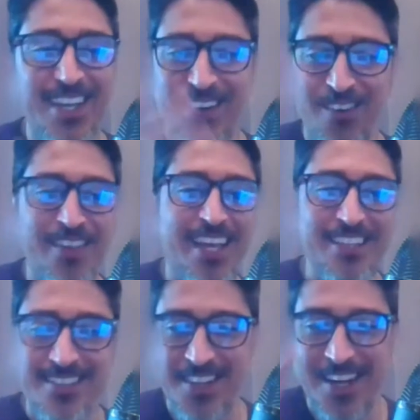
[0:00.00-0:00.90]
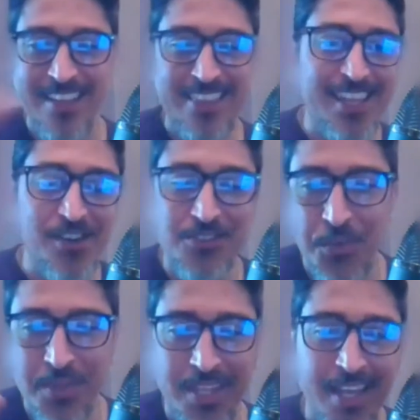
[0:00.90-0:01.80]
of all that, is there anything else you
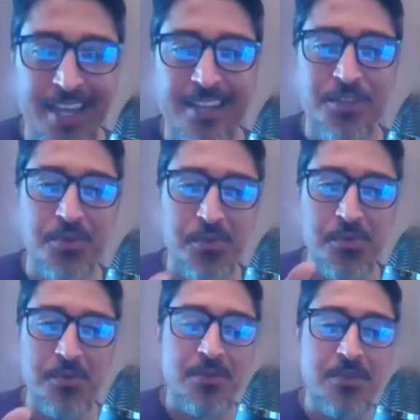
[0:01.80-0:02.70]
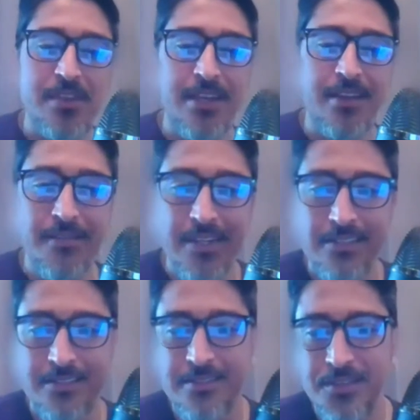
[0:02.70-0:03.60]
want to add to that
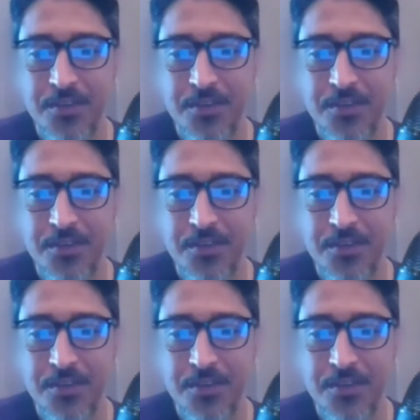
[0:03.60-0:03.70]
advice, or